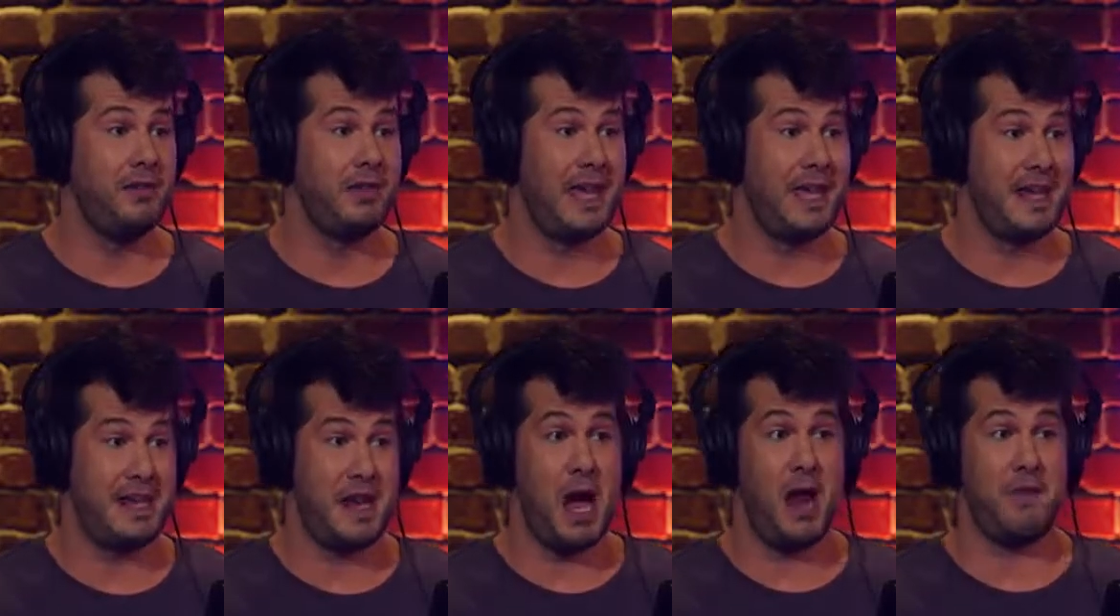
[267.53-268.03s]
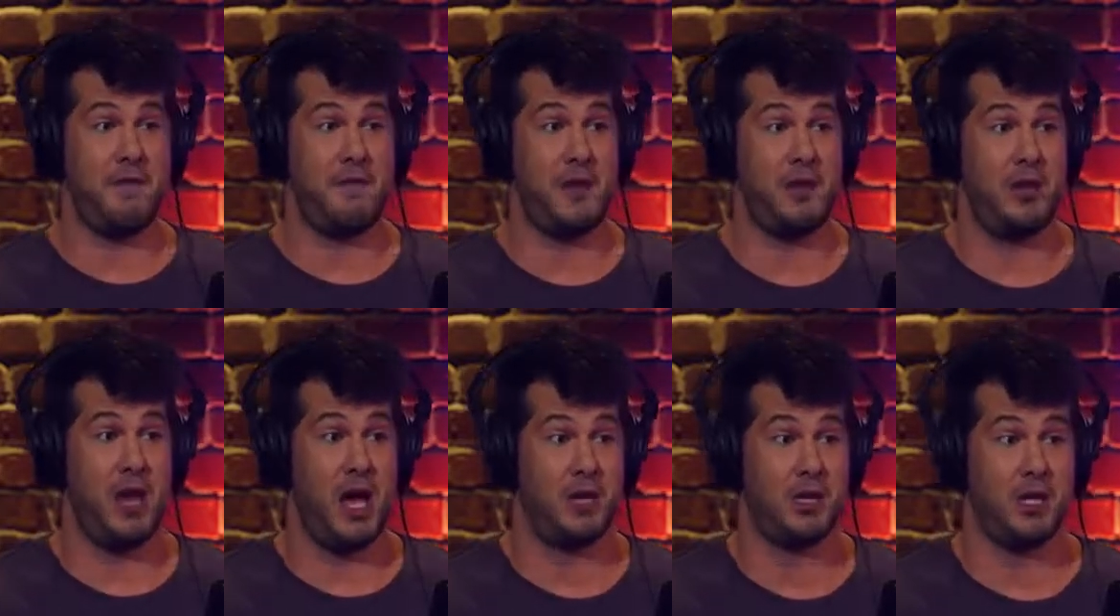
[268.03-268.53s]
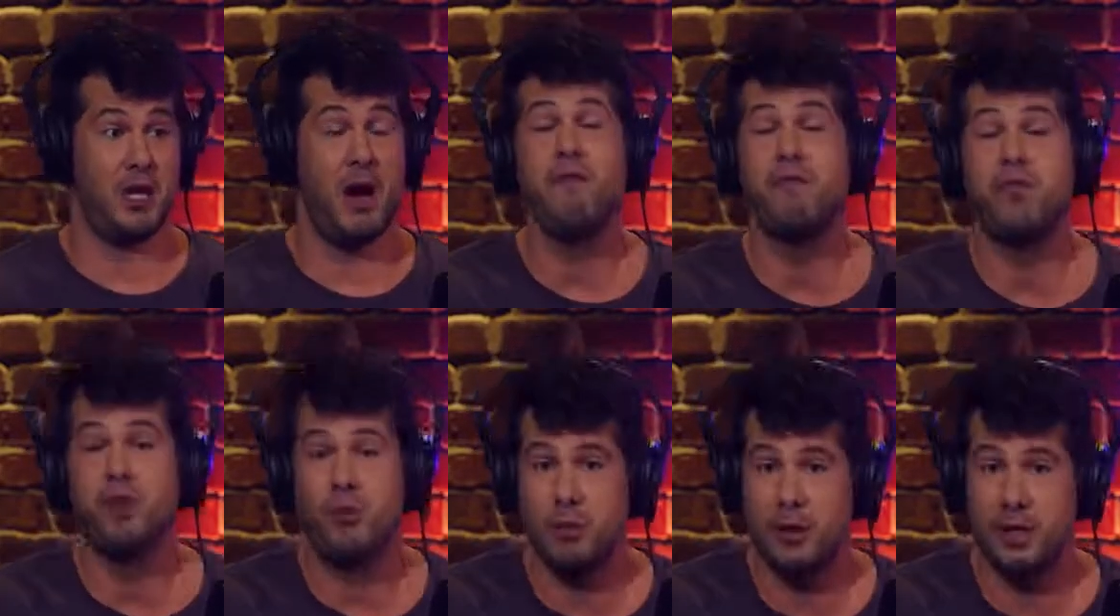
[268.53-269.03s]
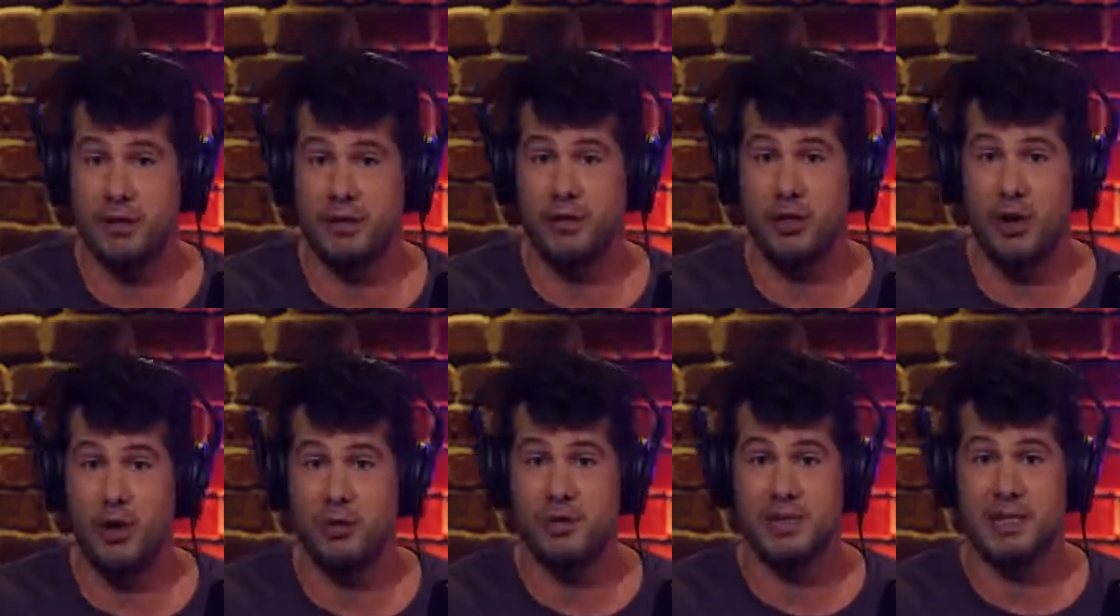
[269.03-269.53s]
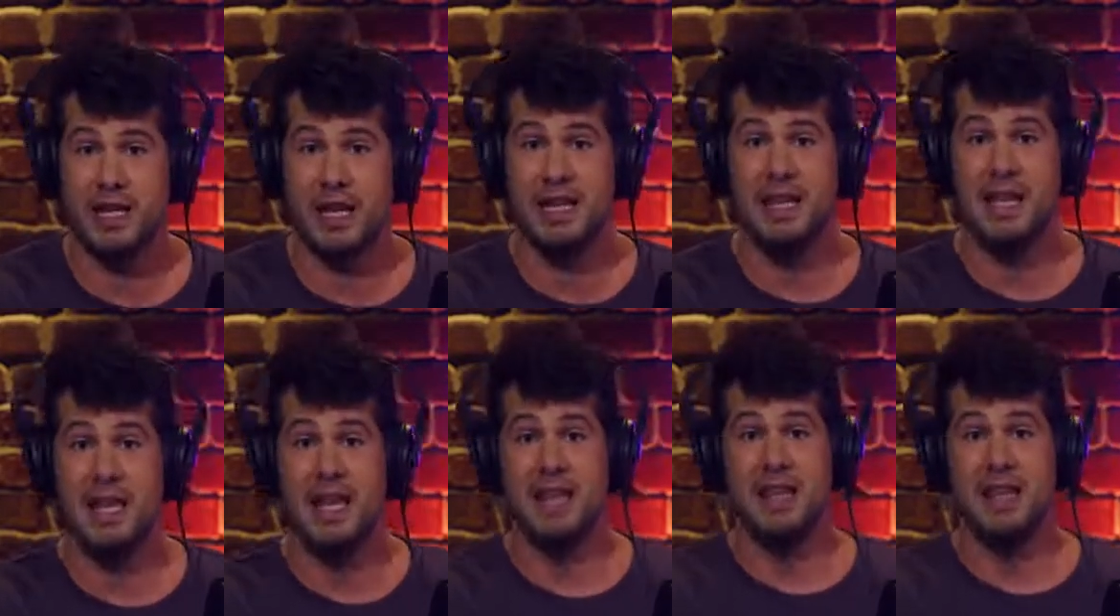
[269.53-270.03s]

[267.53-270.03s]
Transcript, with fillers: cannot feel uncomfortable in their own skin,